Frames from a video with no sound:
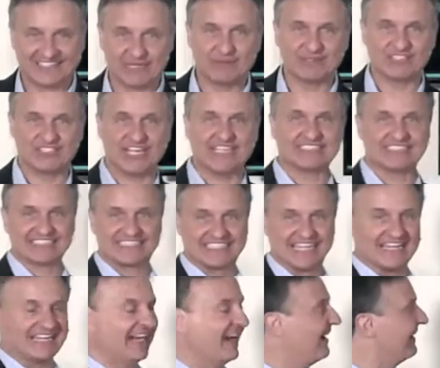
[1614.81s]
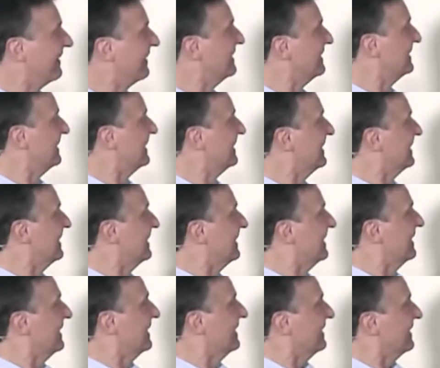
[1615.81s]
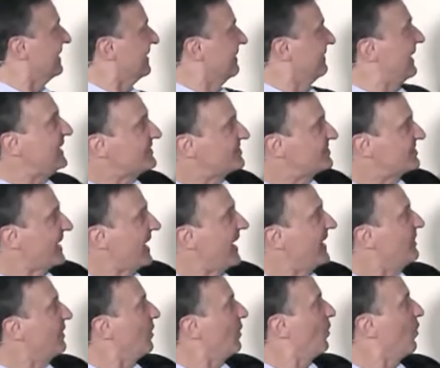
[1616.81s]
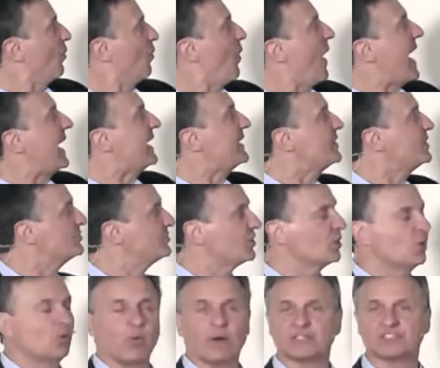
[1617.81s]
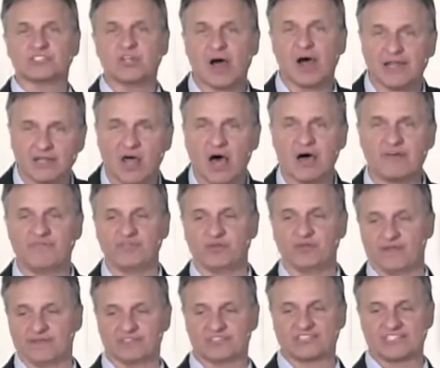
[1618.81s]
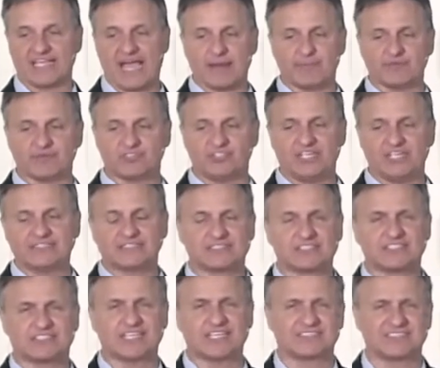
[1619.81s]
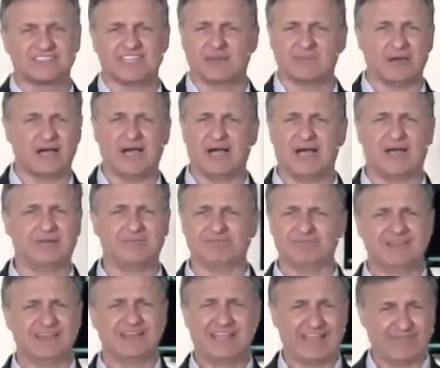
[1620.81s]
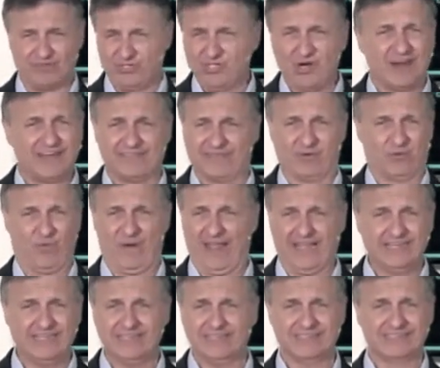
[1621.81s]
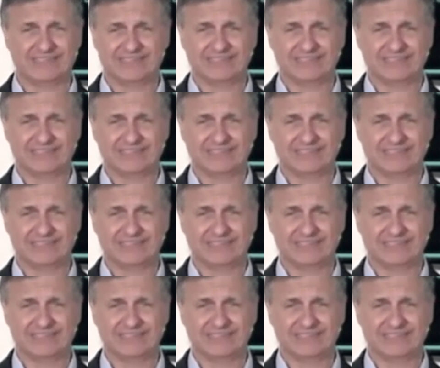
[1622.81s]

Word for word: See what Jesus said here? They said, Why do you do what is not lawful on the Sabbath? Jesus said to them, um, Have you not even read?